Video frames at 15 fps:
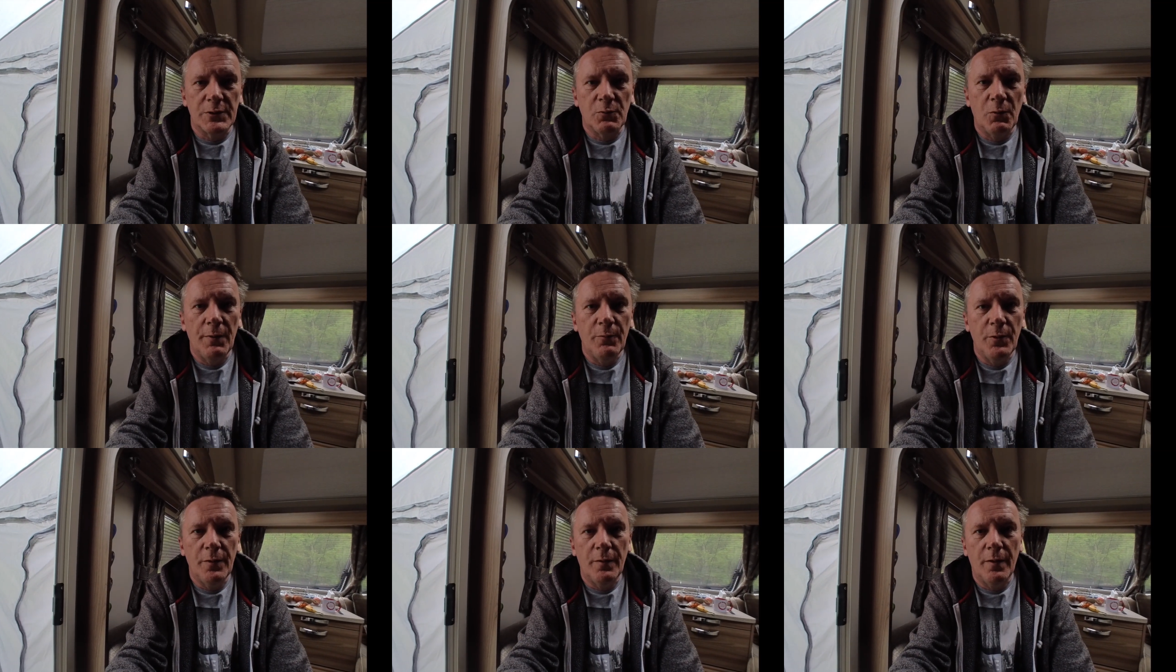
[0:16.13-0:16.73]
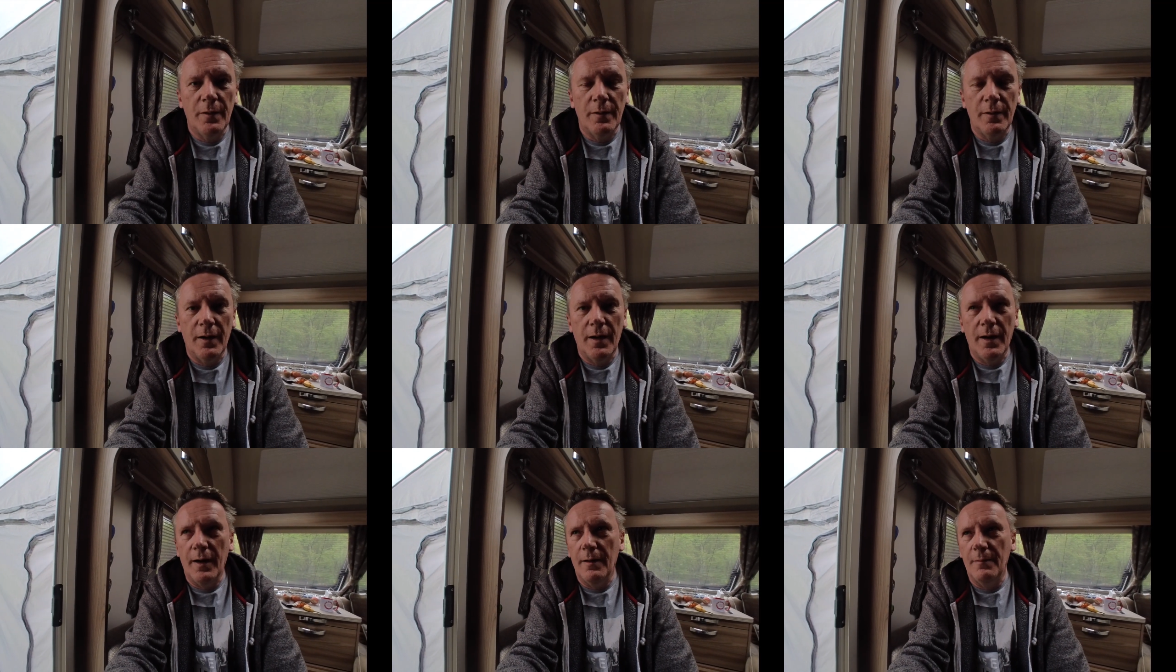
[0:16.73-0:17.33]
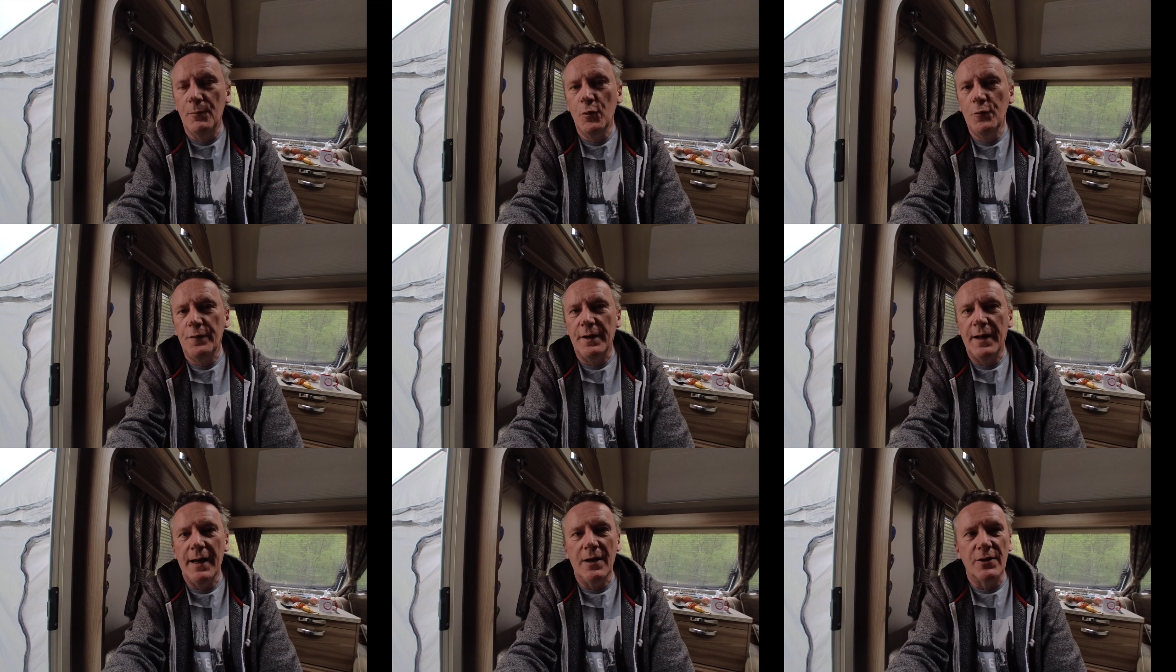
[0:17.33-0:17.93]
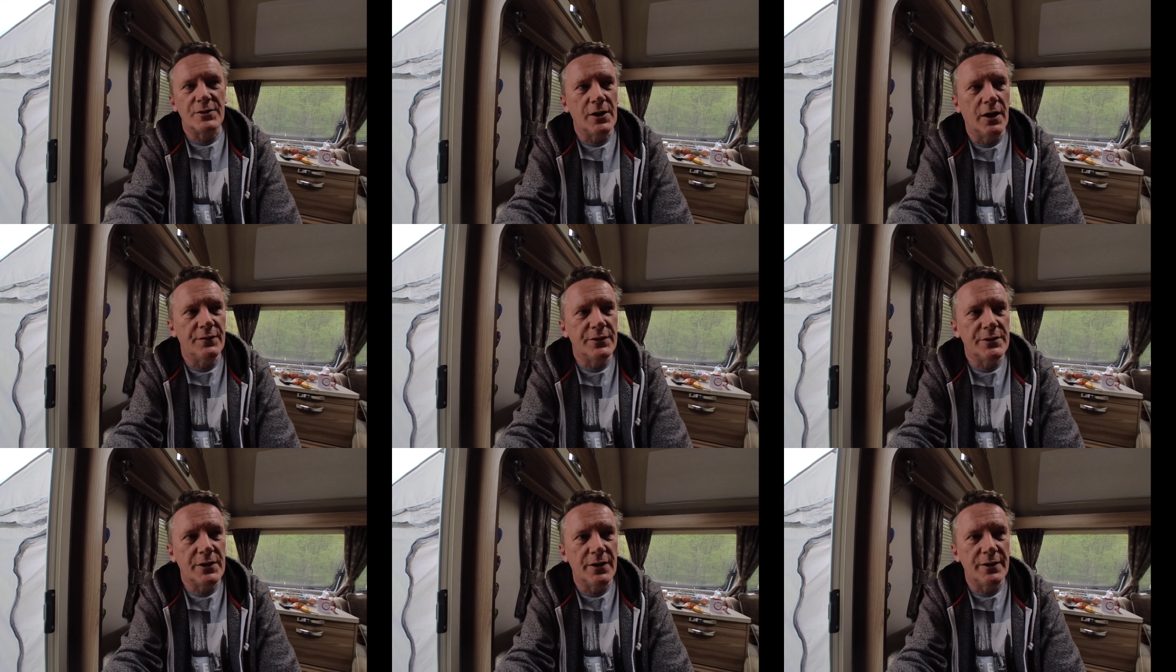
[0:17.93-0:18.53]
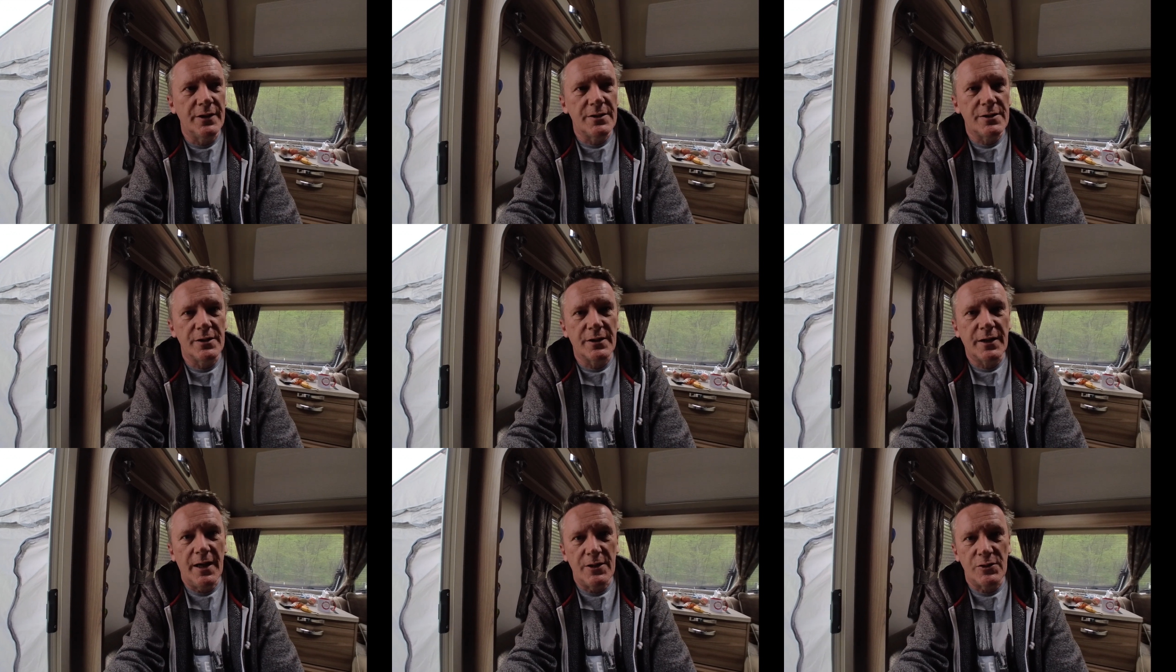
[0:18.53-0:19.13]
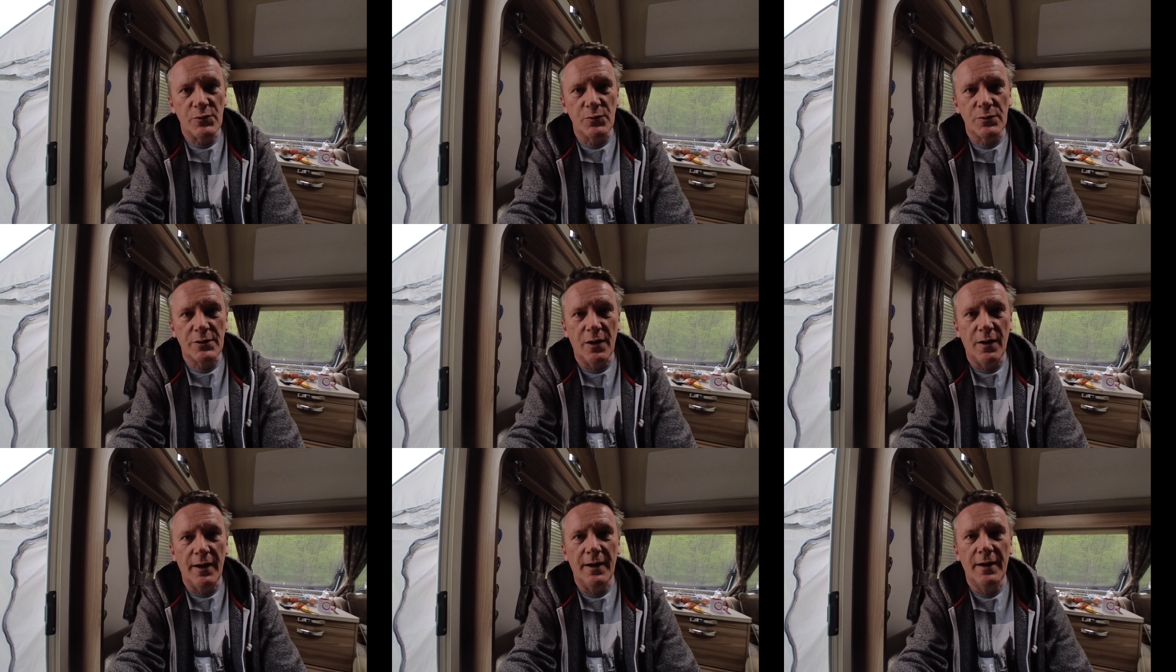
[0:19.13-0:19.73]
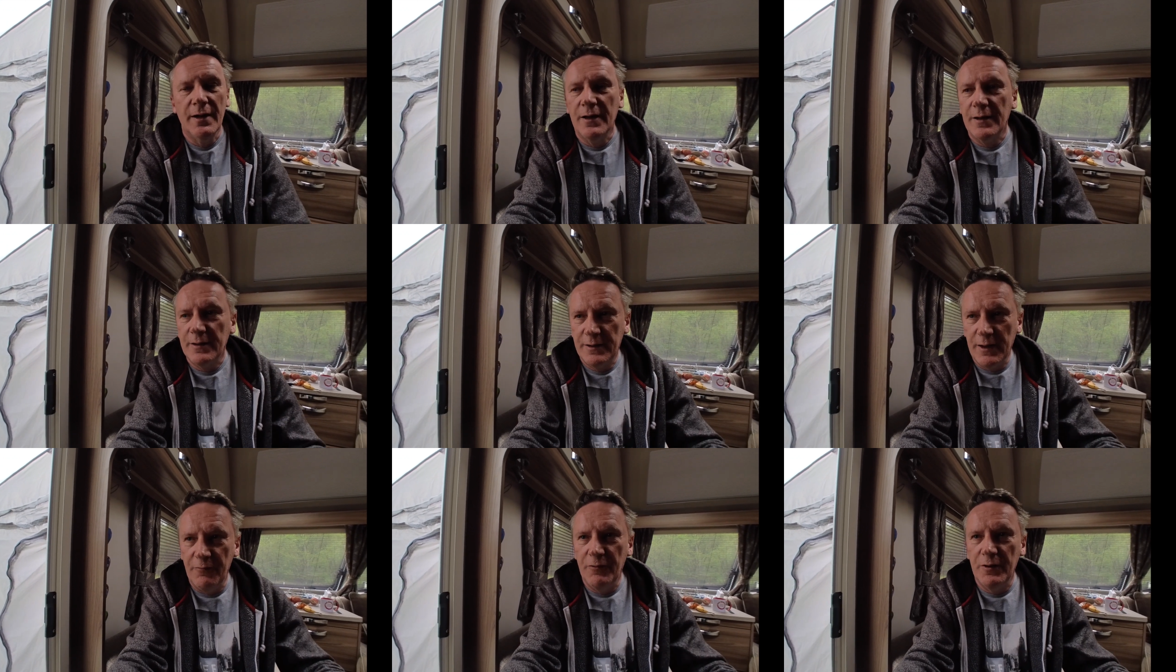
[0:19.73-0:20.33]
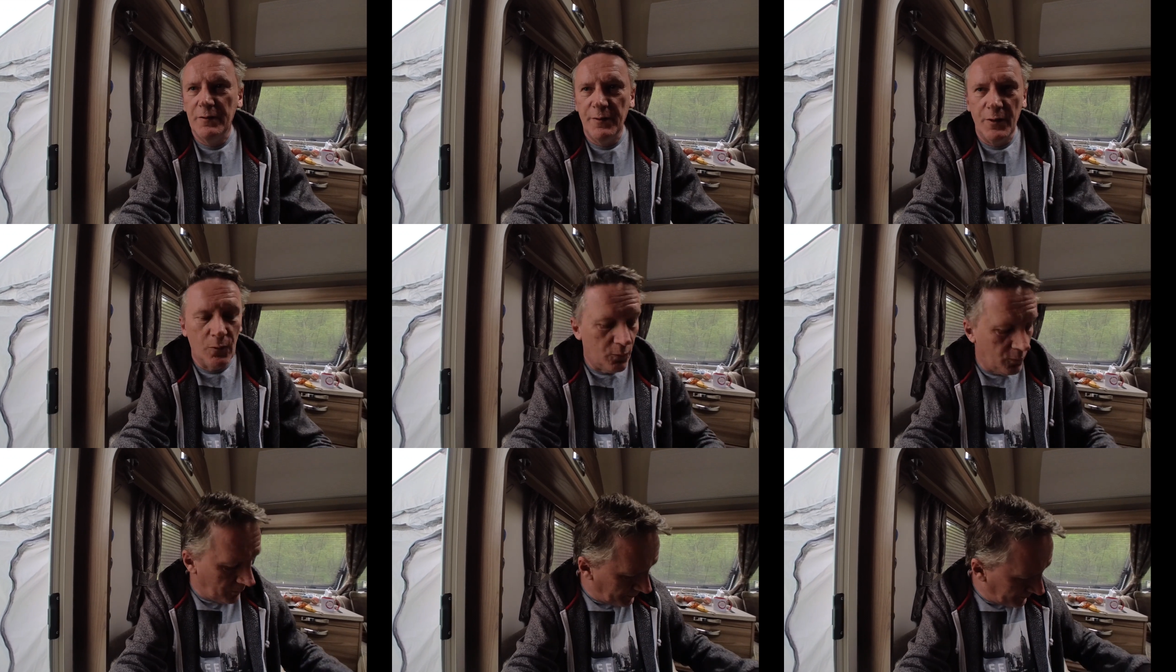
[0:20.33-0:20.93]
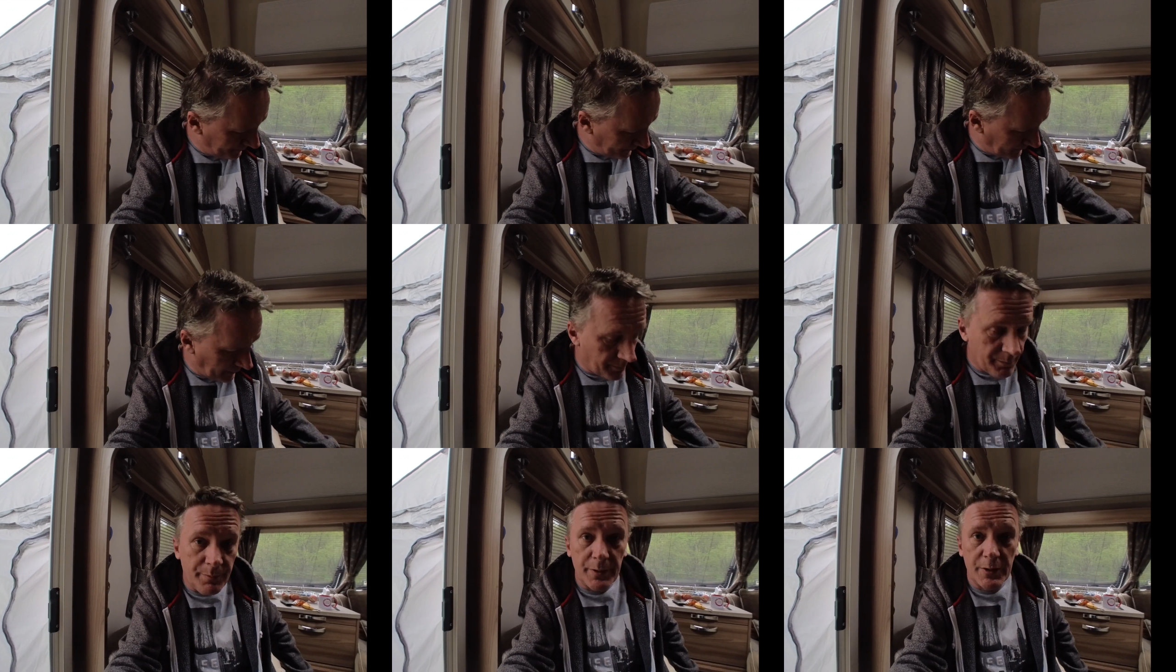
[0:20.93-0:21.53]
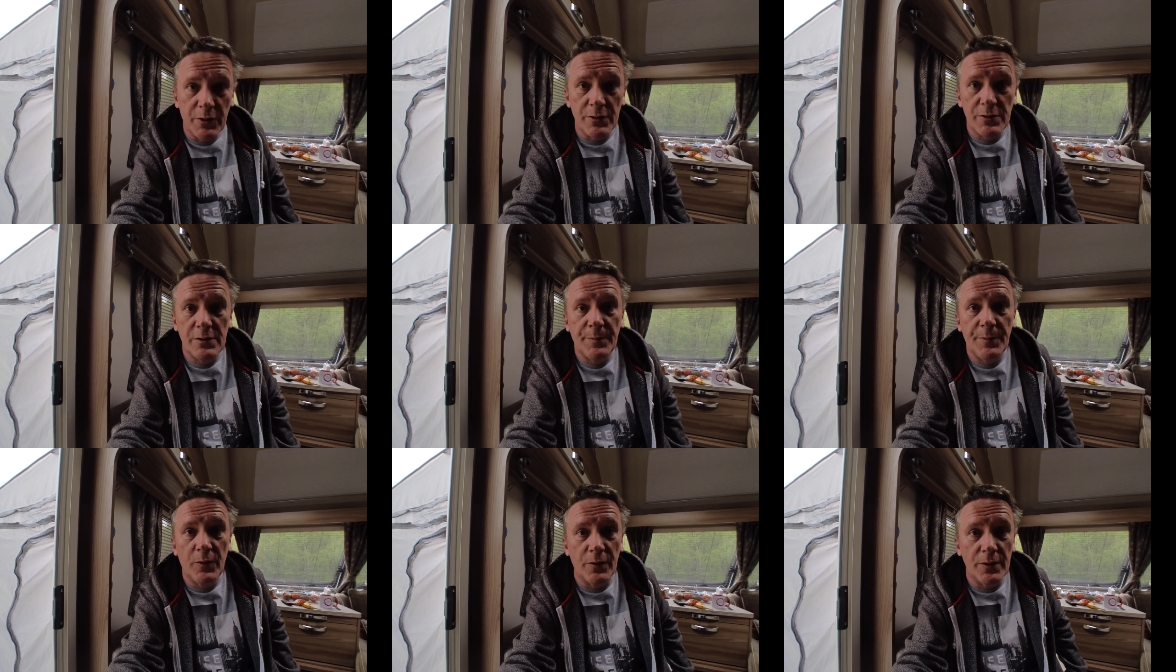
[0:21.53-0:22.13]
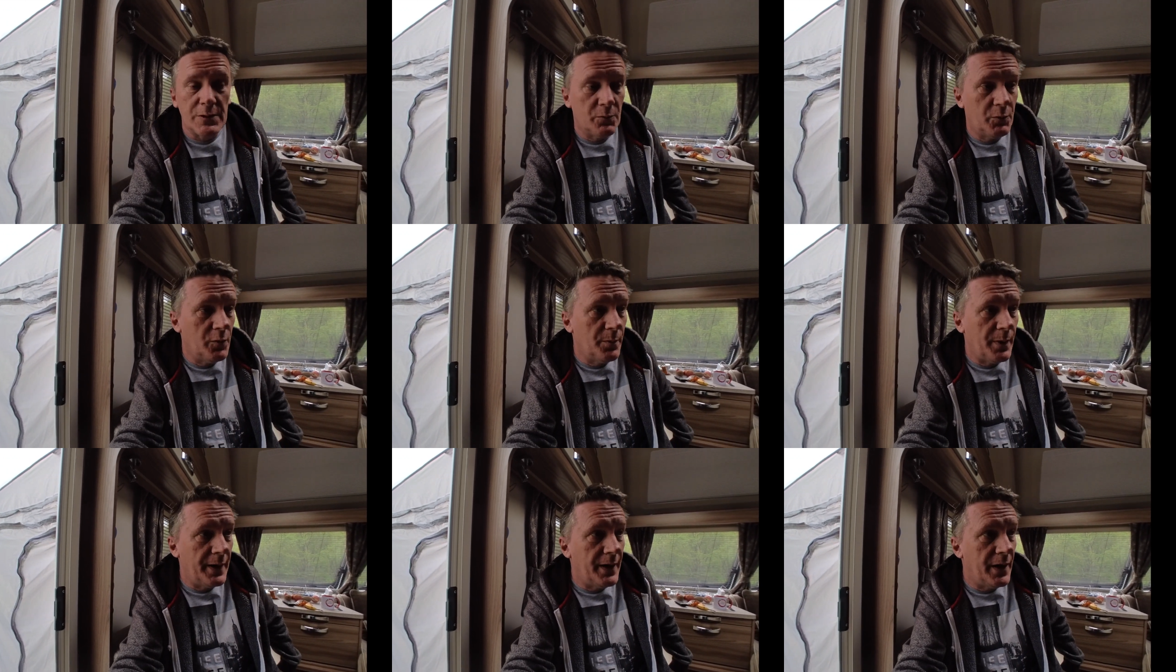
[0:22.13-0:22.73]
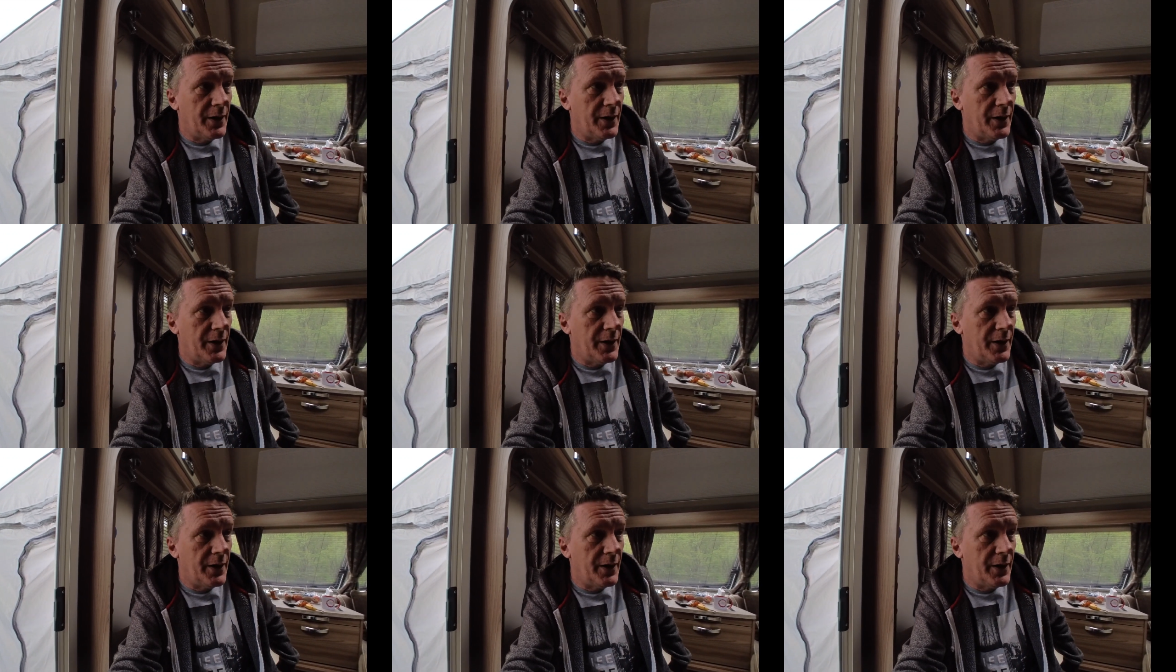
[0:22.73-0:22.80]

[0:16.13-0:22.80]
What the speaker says: when we were moving house, I've decided to cancel Sky, get rid of it all, because to be honest, we were paying